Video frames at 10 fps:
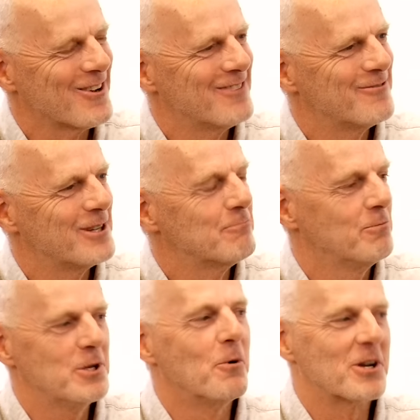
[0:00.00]
I,
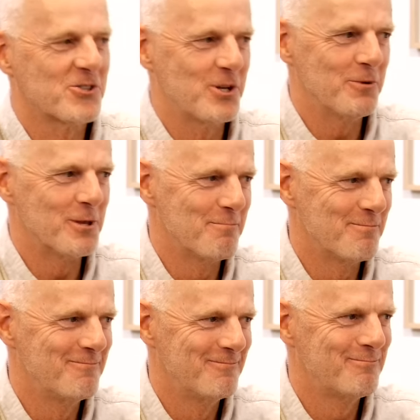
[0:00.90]
you want to sit with a
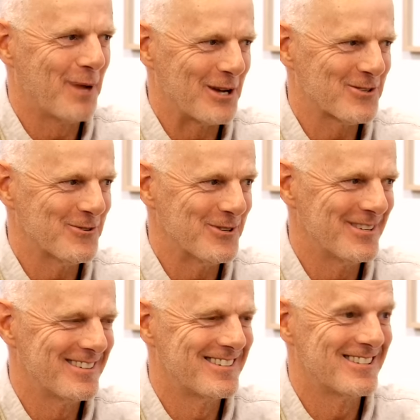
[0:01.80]
pastor mm-hmm.
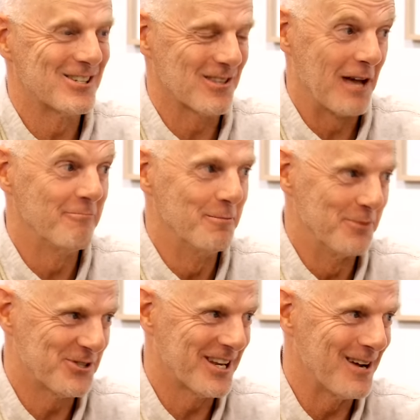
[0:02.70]
and just love them
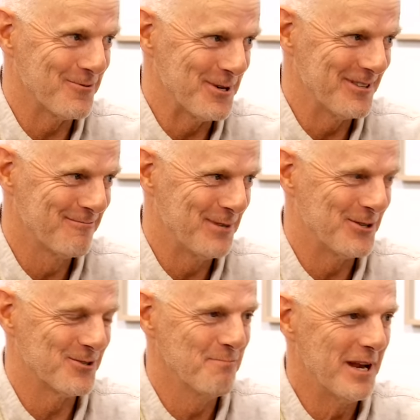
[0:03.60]
to start with, mm-hmm.
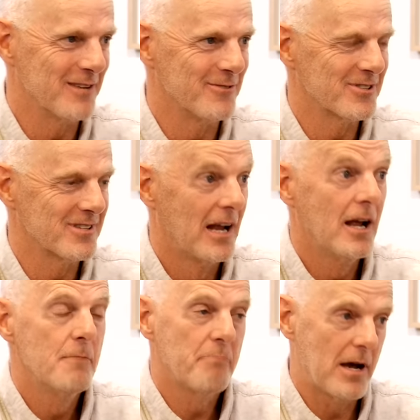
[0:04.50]
because many of us,
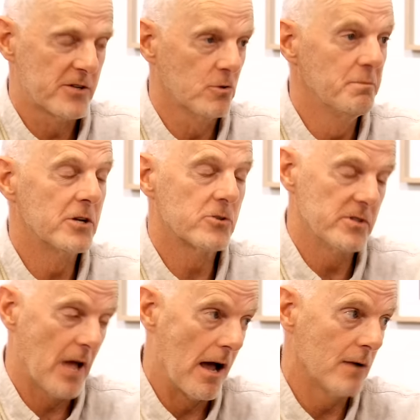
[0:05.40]
pastoral ministry
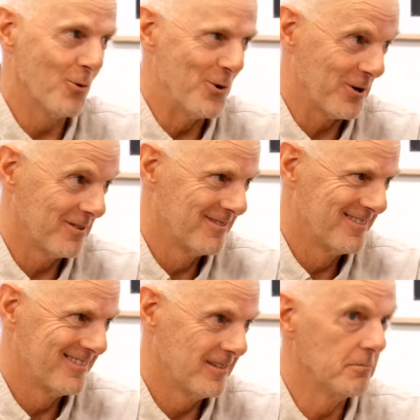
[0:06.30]
is hard work.
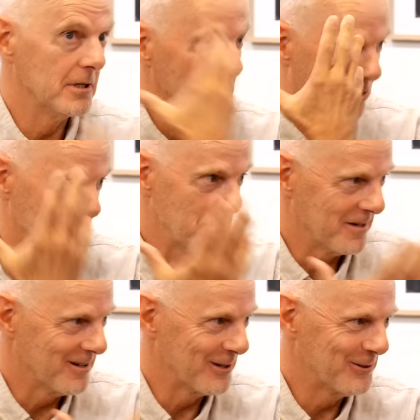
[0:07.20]
Mm-hmm. I mean, look at me,
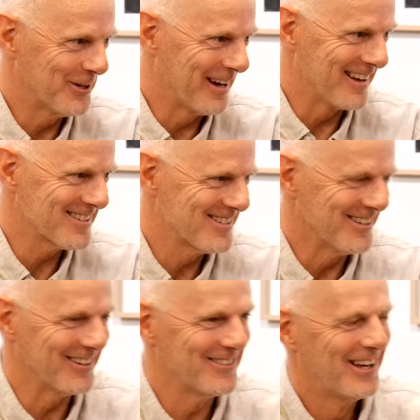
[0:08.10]
you know, look yeah. at us, you
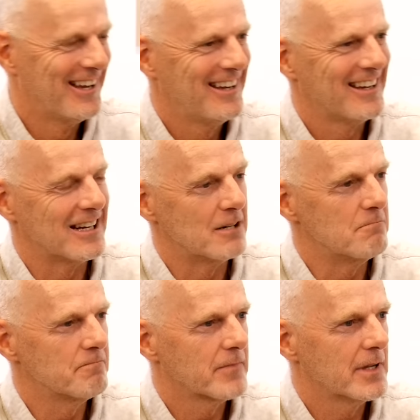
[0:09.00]
know.
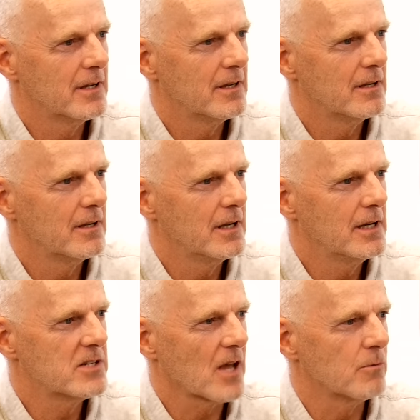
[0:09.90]
Um, it,
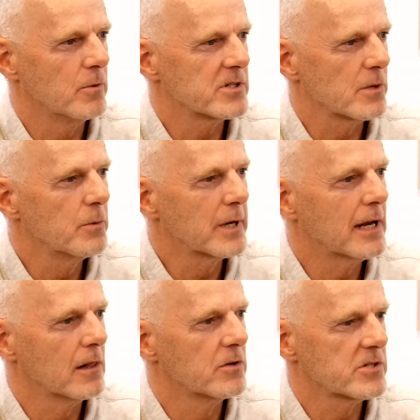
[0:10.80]
it is hard work. So we want to
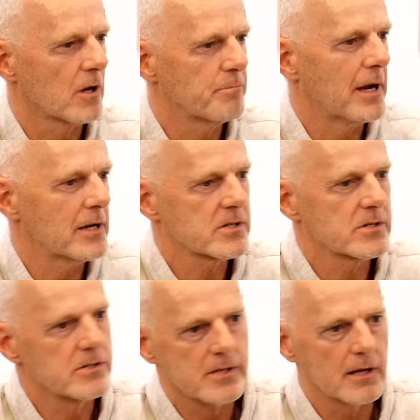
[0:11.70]
get alongside
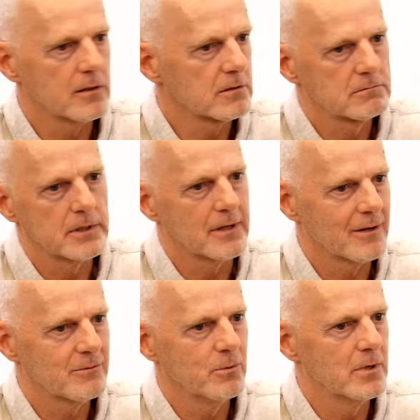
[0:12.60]
pastors and say, look, you
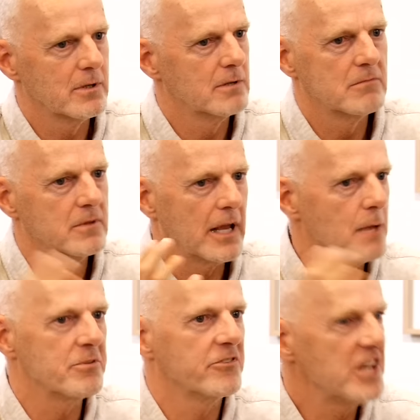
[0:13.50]
know,
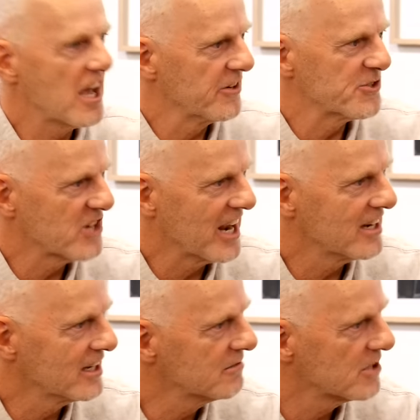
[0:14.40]
empathy,
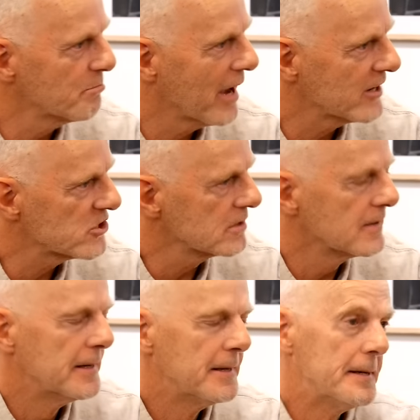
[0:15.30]
understanding, compassion.
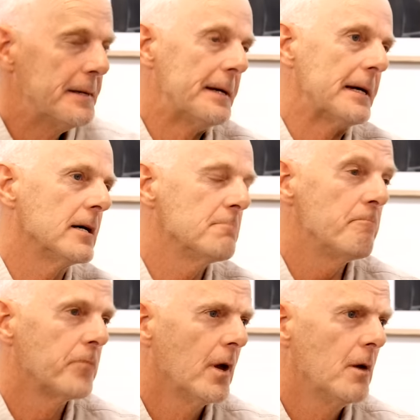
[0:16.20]
Yeah.
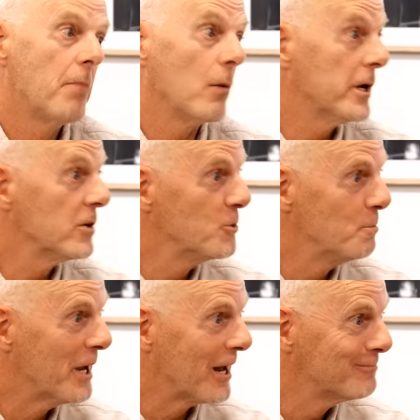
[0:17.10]
Um, but we can do
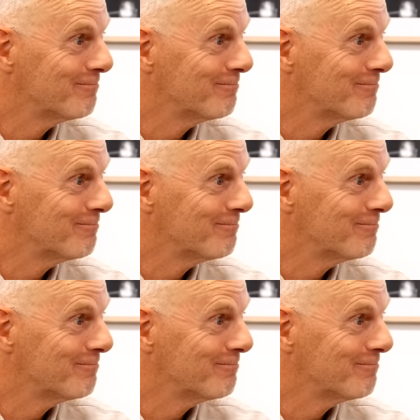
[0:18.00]
better.